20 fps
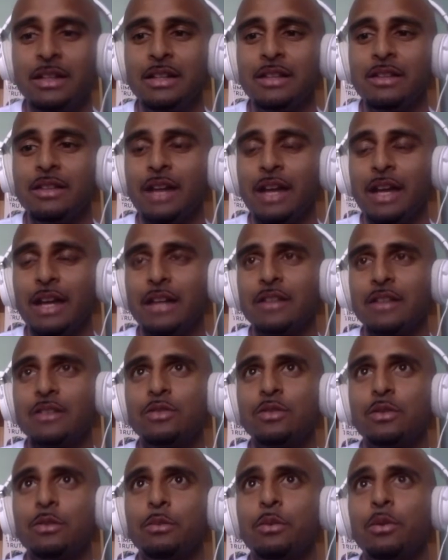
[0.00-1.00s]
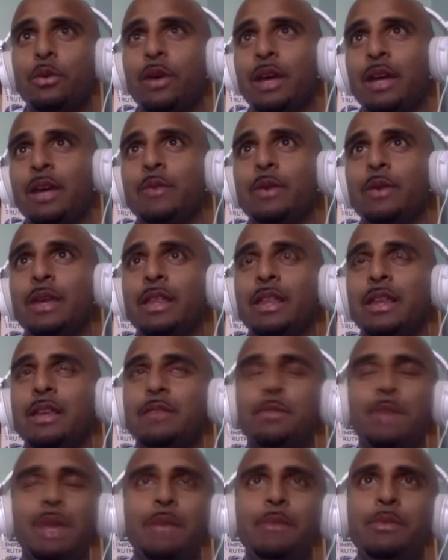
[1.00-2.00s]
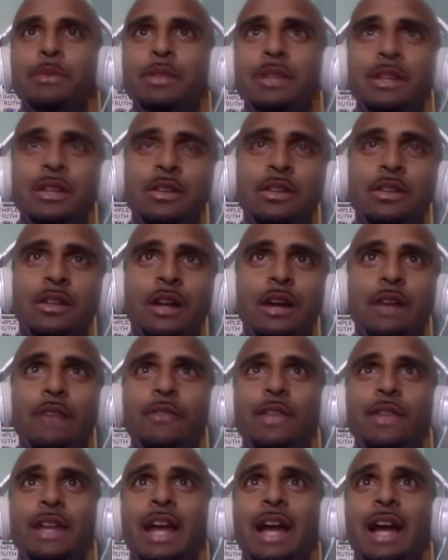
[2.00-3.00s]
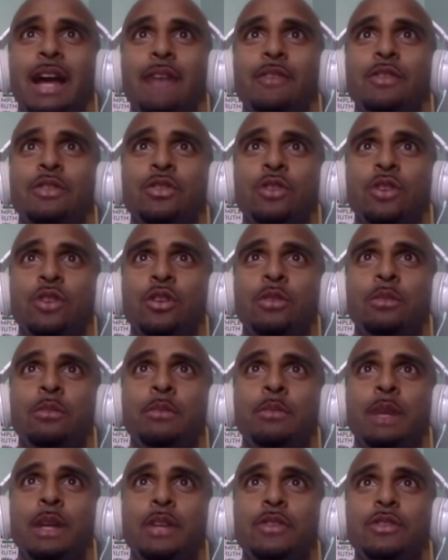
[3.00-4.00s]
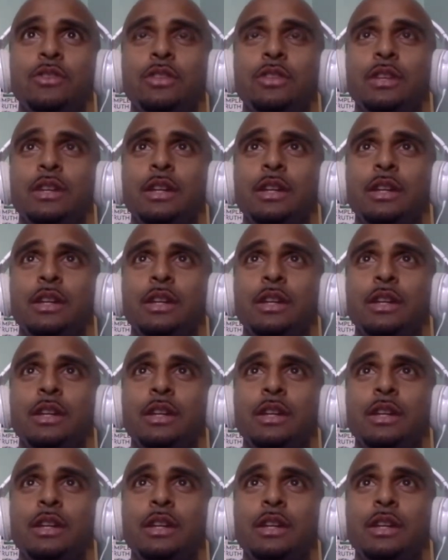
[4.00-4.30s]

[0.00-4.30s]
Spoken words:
like to a point where there's people in your life that have so much